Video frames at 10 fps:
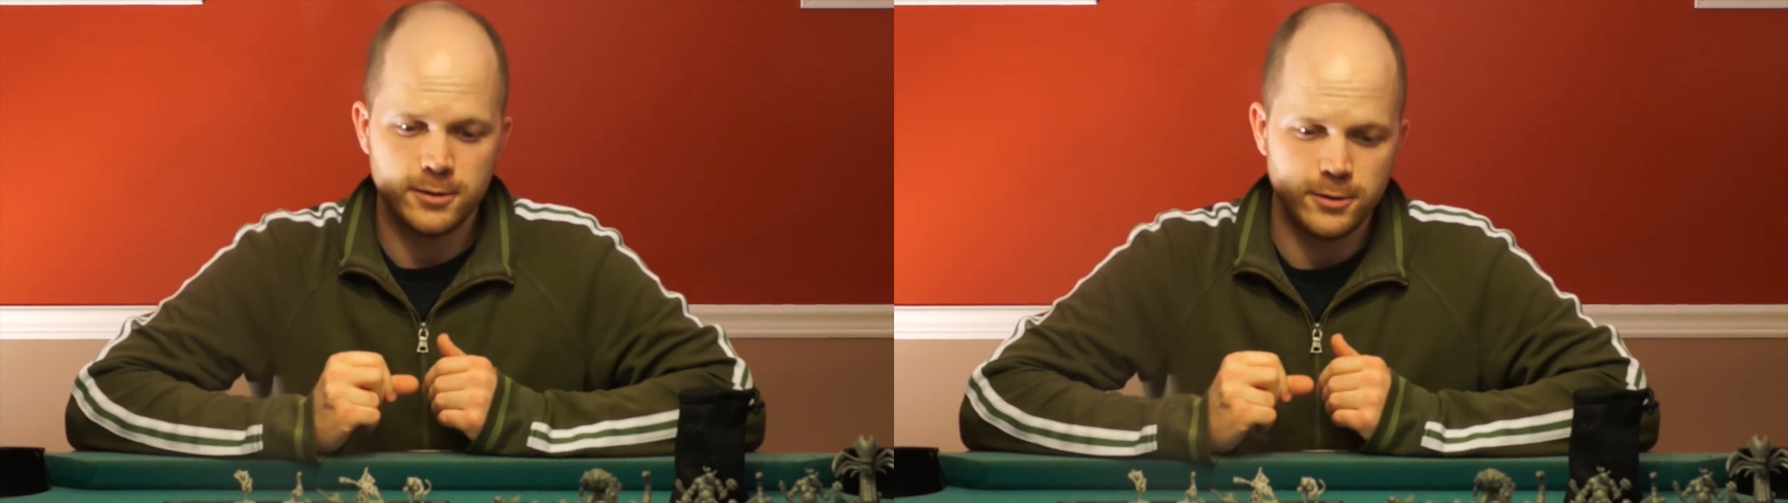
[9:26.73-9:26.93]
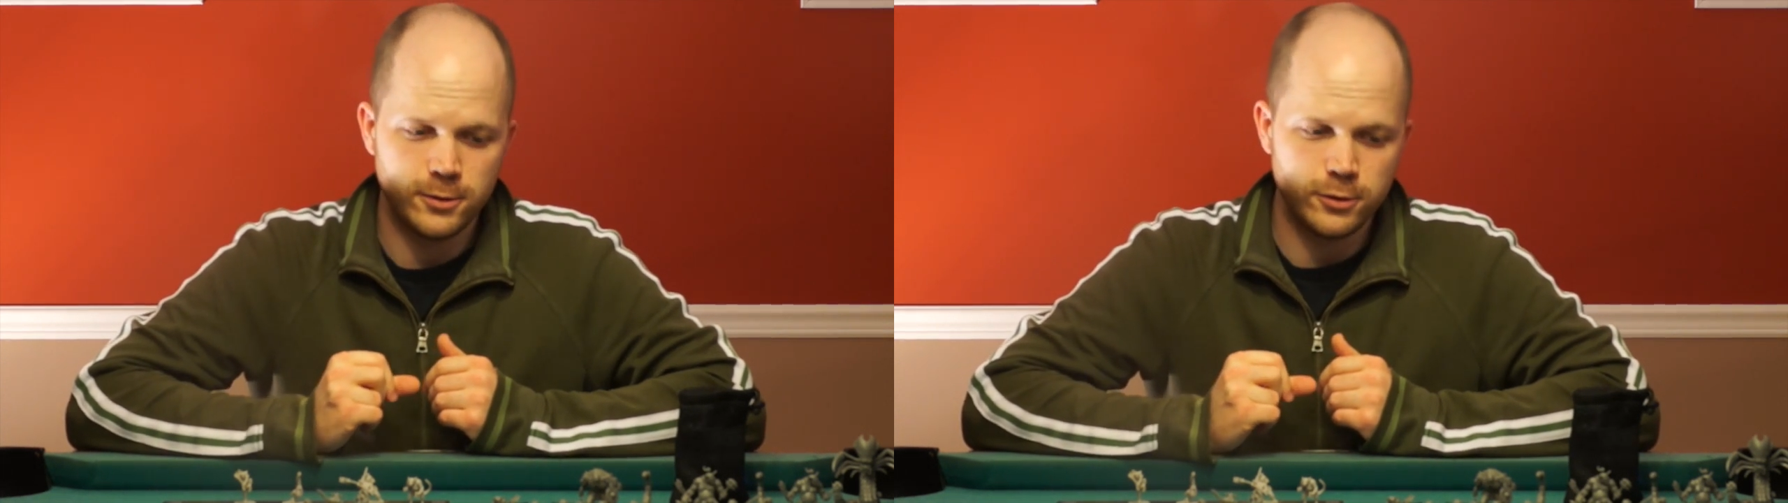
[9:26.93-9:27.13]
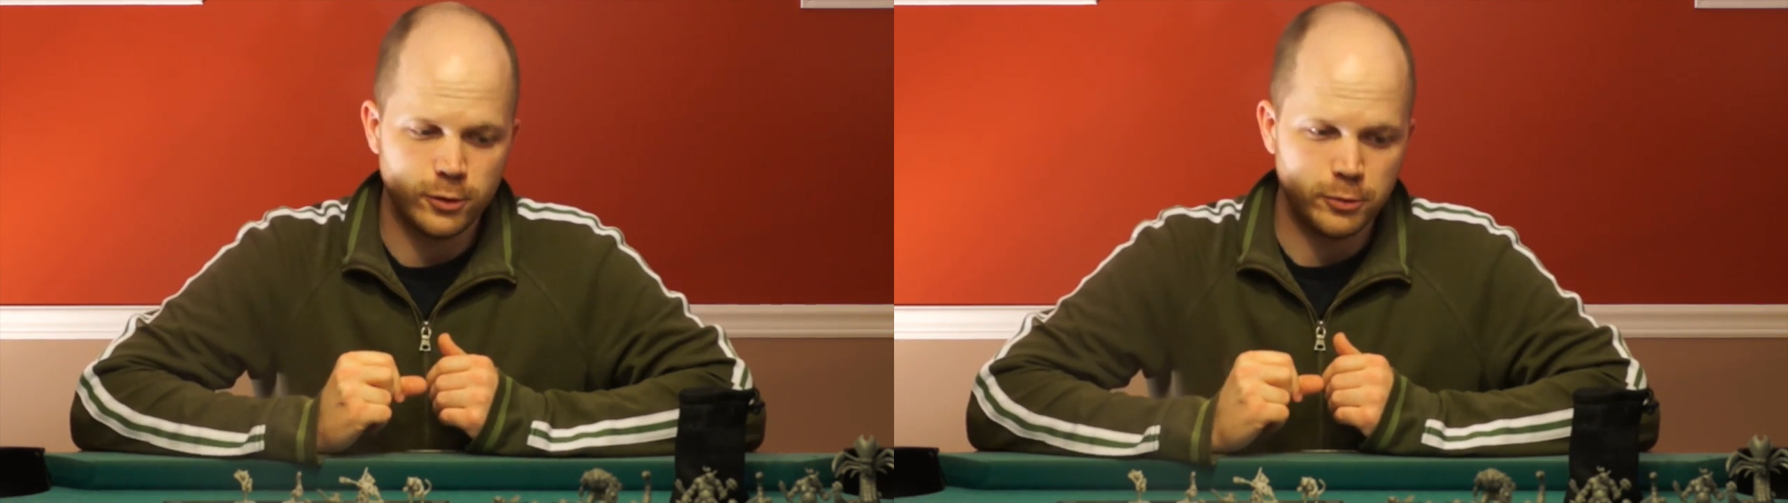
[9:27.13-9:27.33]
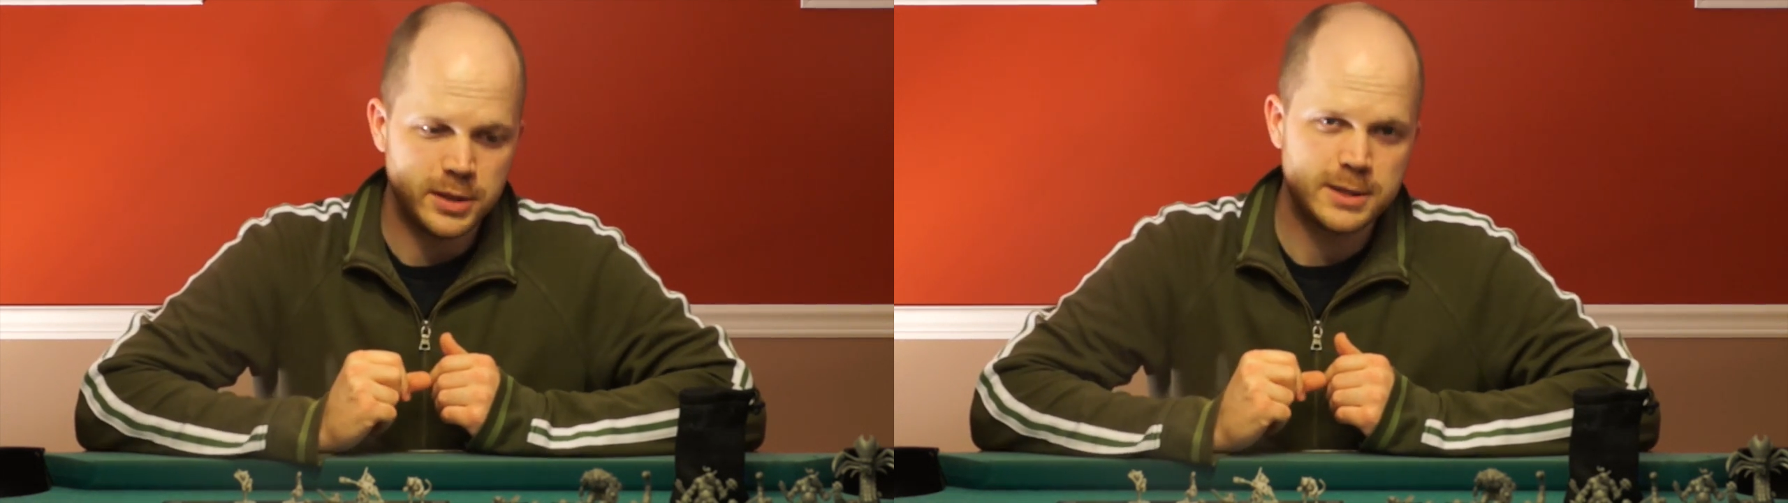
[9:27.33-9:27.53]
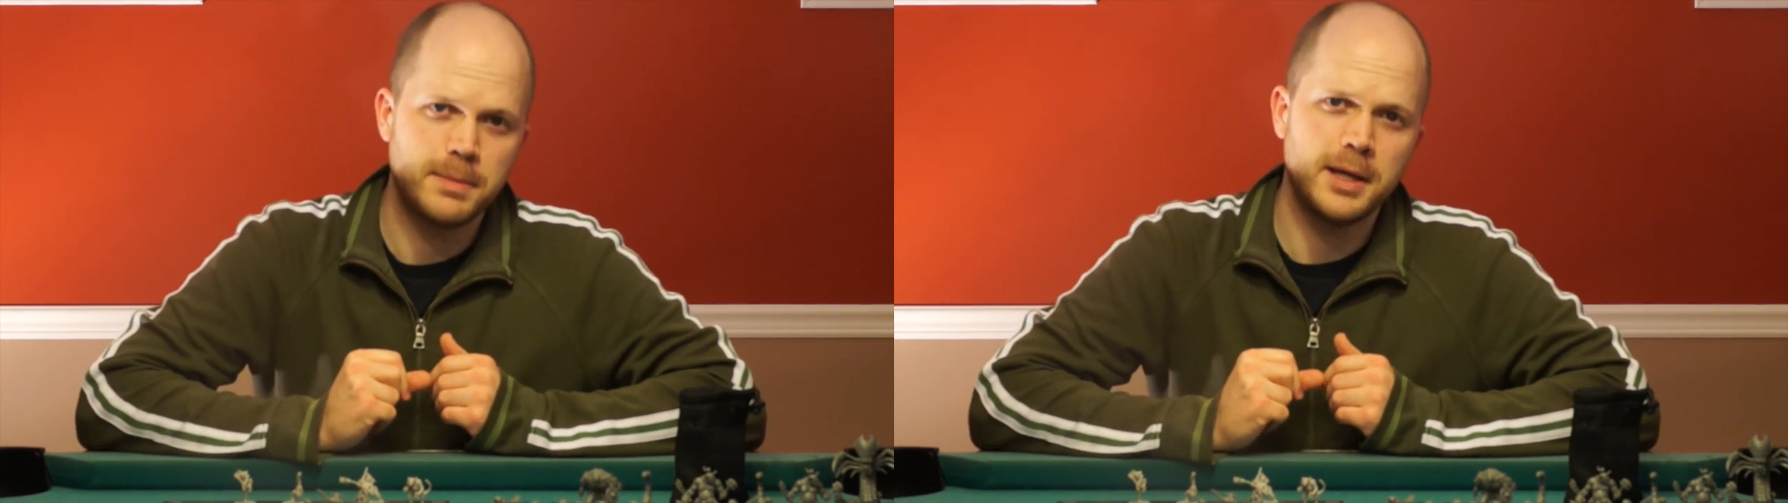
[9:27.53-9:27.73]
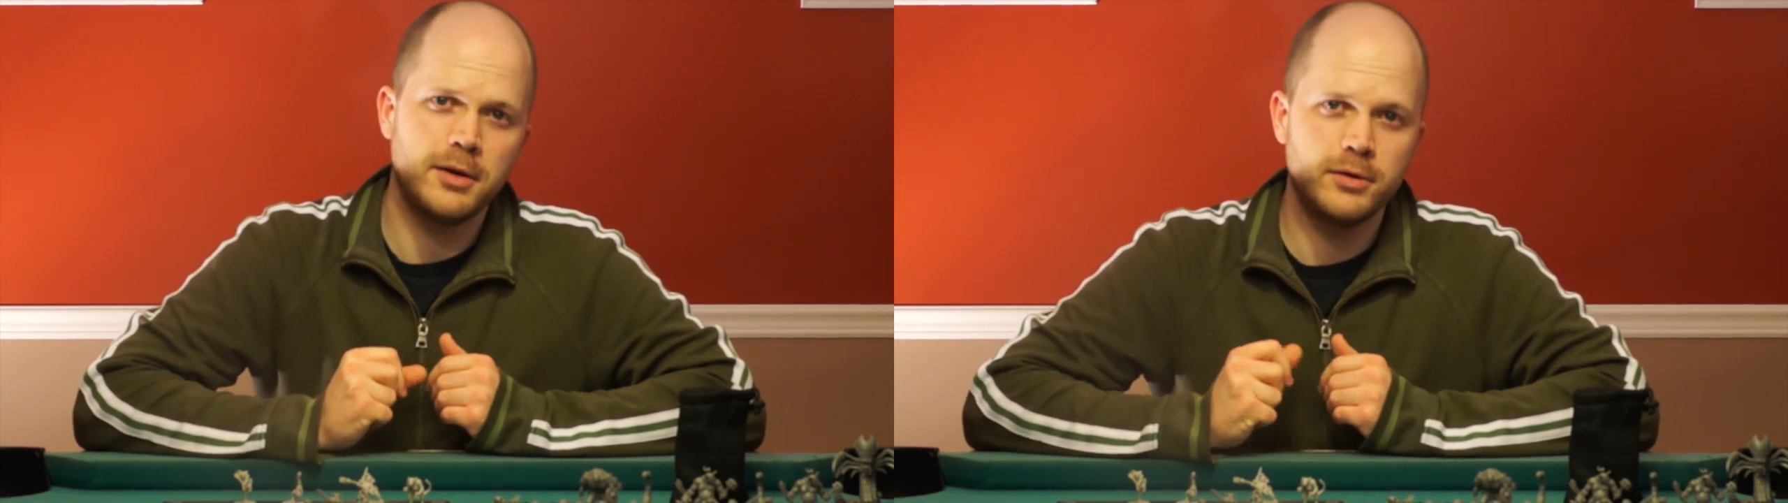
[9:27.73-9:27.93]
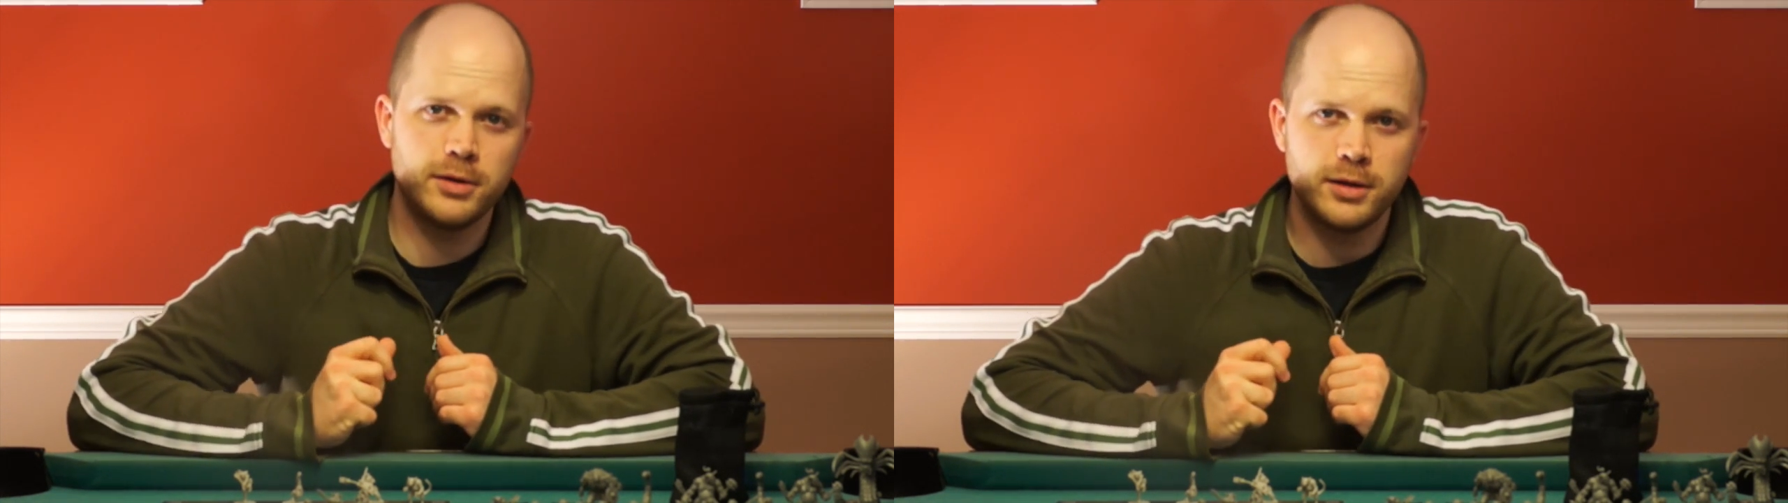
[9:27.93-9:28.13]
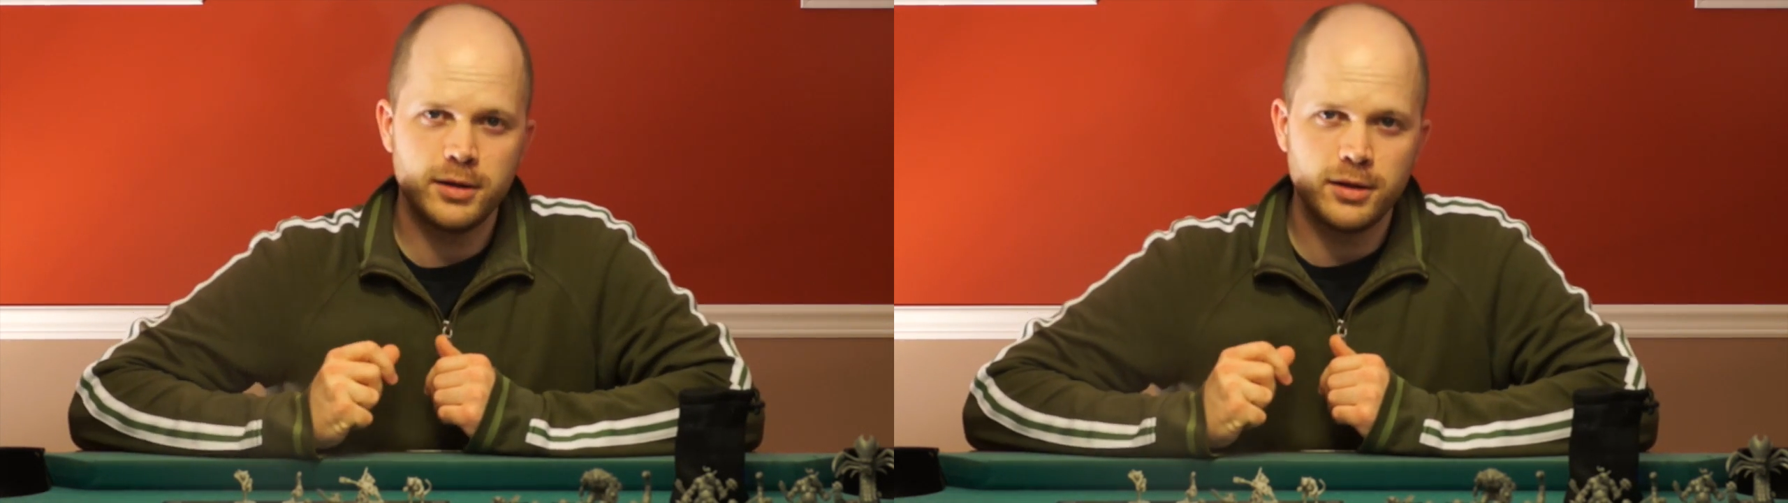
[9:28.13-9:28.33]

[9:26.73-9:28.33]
you'll be spared